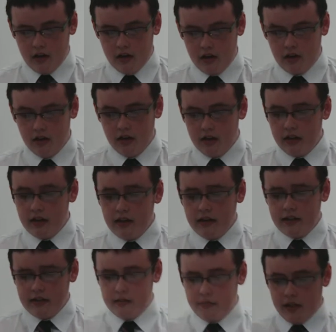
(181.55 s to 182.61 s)
her
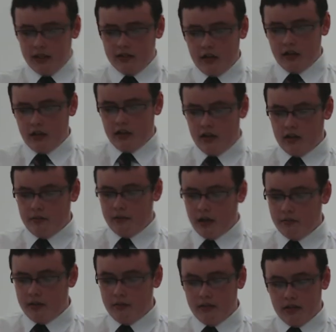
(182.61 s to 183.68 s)
and speak to her
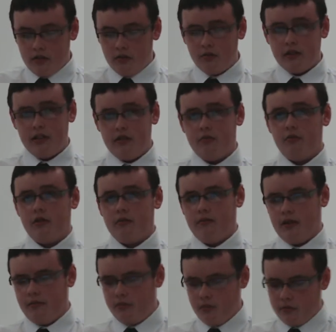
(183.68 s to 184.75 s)
about maybe talking to other
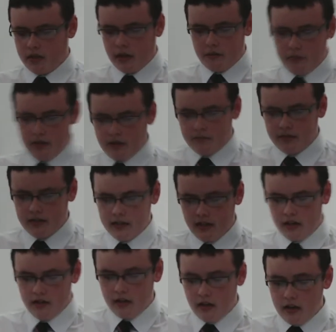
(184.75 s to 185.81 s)
people with
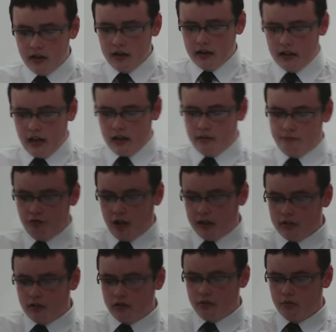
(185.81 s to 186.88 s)
epilepsy and get the
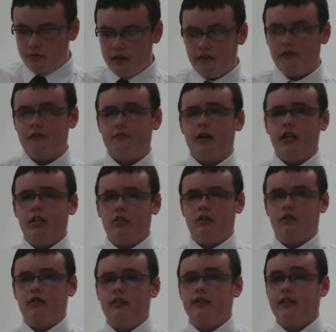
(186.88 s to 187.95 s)
practical
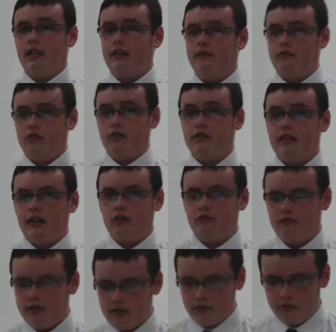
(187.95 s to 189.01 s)
information instead of just
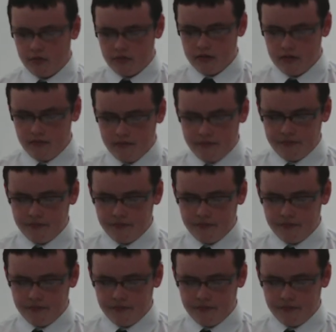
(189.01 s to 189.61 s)
test results.